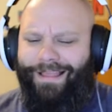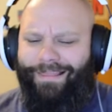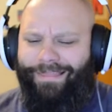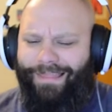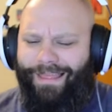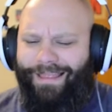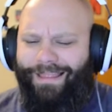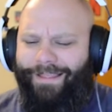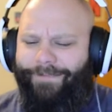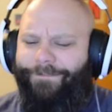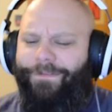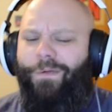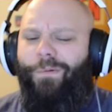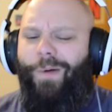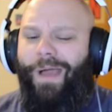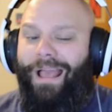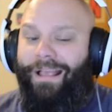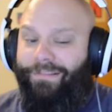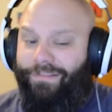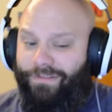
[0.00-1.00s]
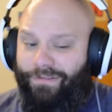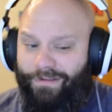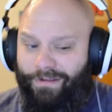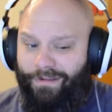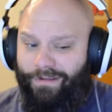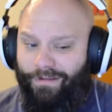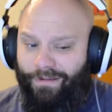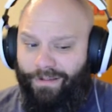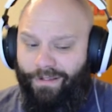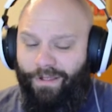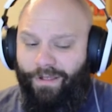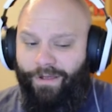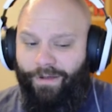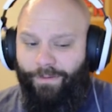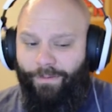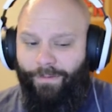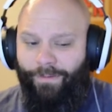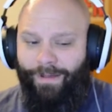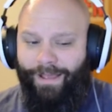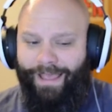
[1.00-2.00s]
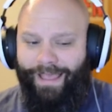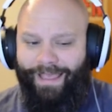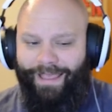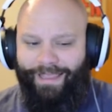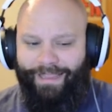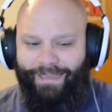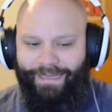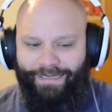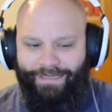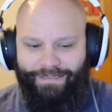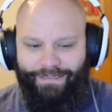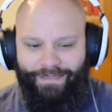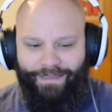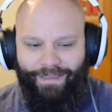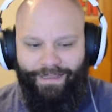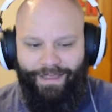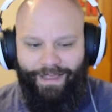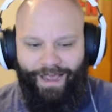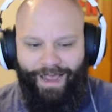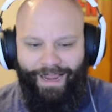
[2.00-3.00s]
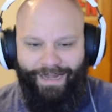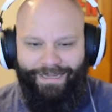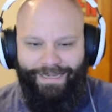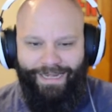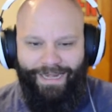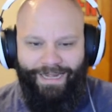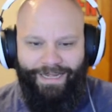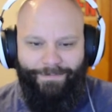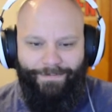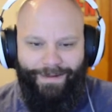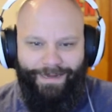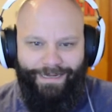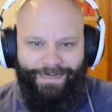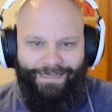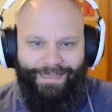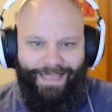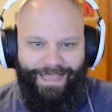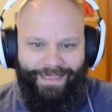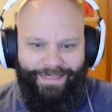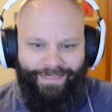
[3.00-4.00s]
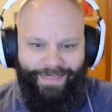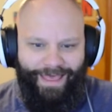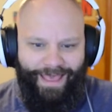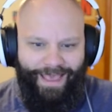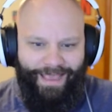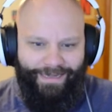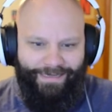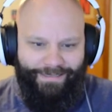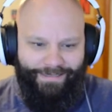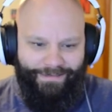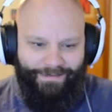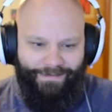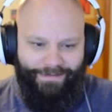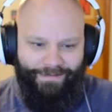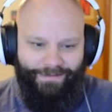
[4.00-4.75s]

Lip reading: like that if you ask. Wait, I didn't mean it like that.